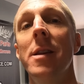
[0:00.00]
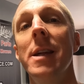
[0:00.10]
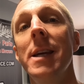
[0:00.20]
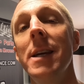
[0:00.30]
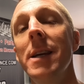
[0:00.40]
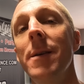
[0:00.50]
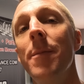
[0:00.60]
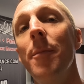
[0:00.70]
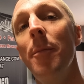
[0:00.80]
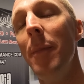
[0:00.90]
the
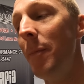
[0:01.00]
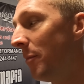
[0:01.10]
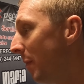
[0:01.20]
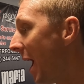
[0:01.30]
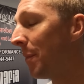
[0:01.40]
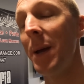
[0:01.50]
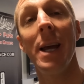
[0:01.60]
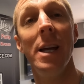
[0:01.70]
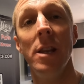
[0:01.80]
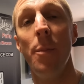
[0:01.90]

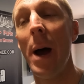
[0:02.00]
mapping in the